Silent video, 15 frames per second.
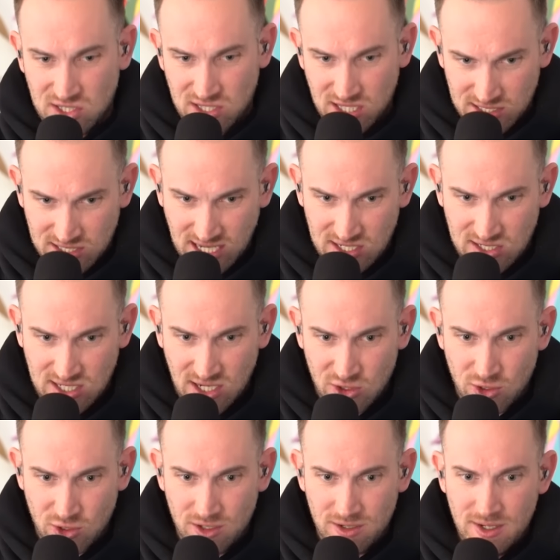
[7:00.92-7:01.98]
Test
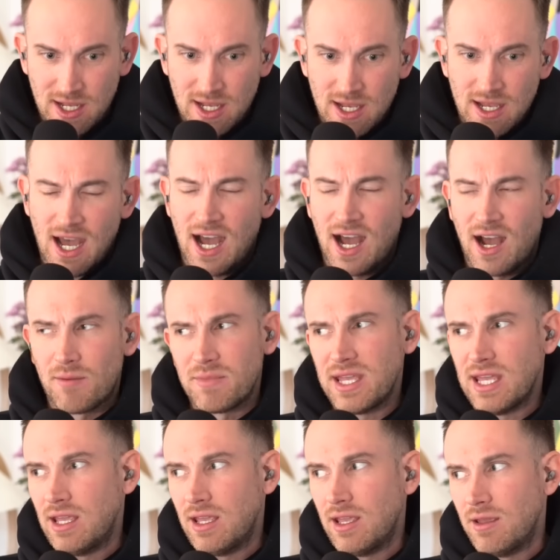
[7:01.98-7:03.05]
100.
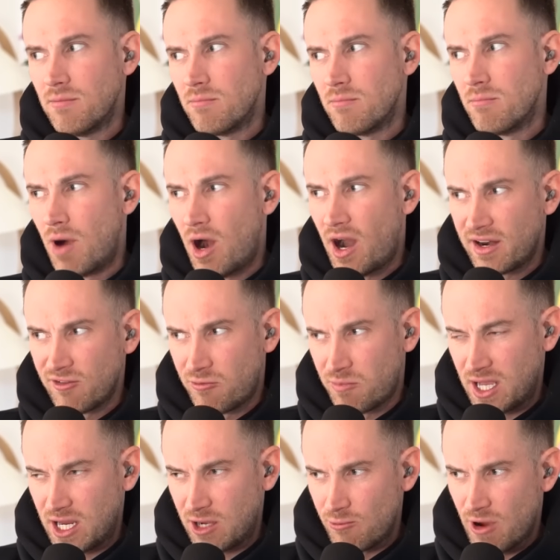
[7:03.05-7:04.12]
He might have
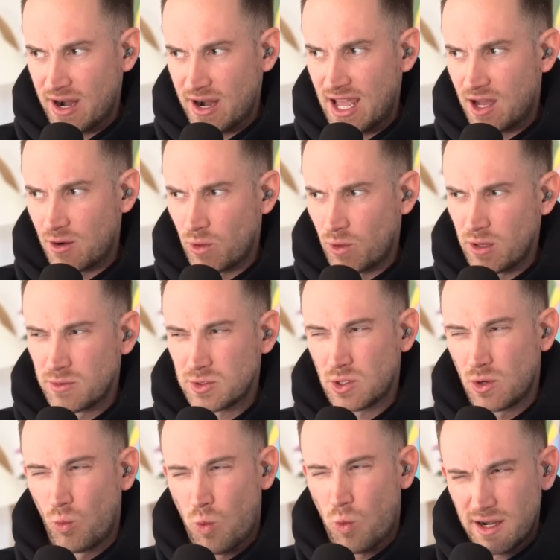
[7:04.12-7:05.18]
been run out when he was on
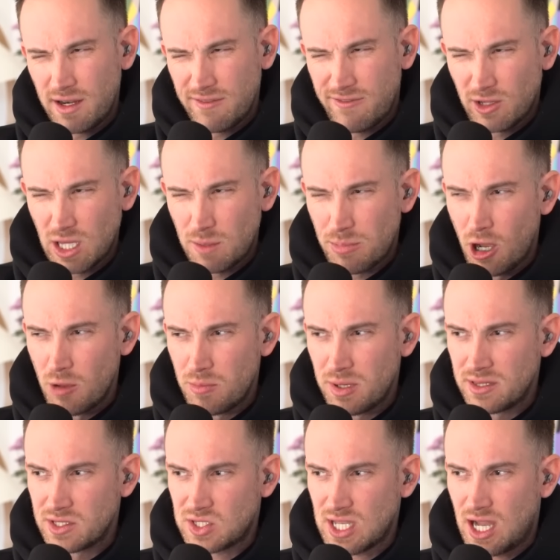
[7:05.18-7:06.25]
1 if Ollie Pope hit
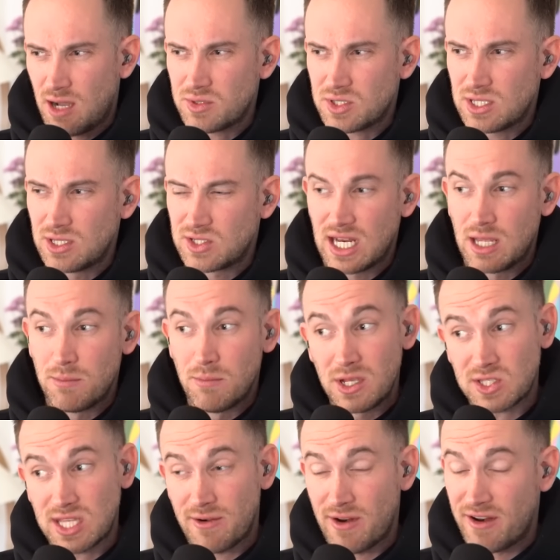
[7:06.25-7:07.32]
the stumps. Instead, he
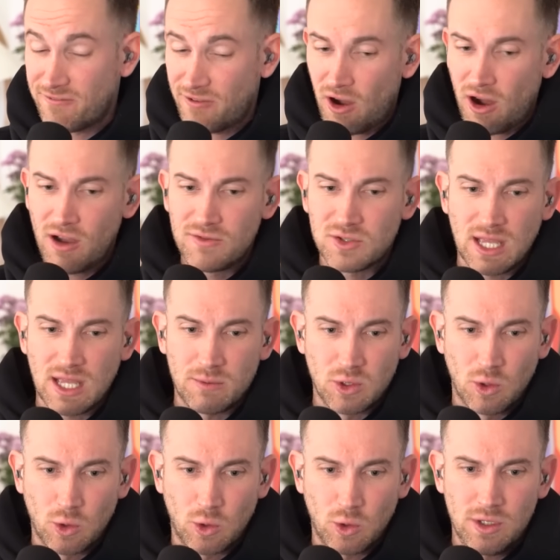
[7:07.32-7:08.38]
missed. They ran 5, so that was
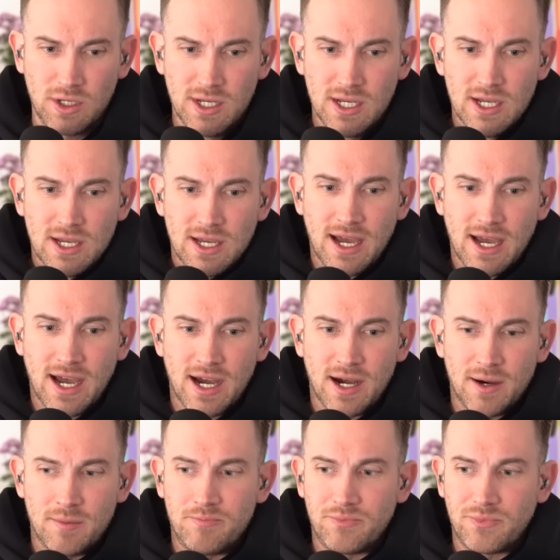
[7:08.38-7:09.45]
all good.
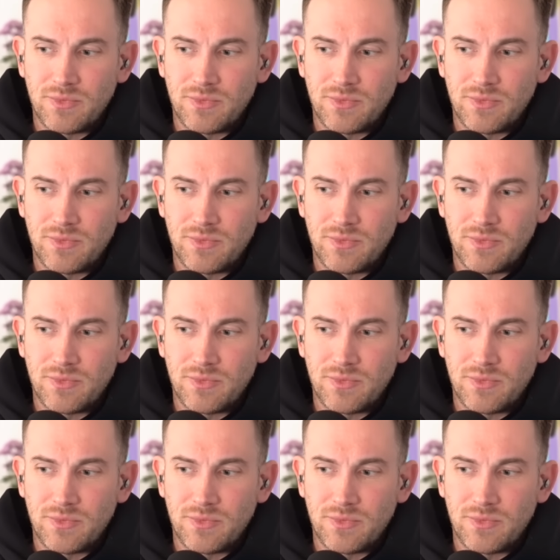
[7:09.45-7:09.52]
Ravi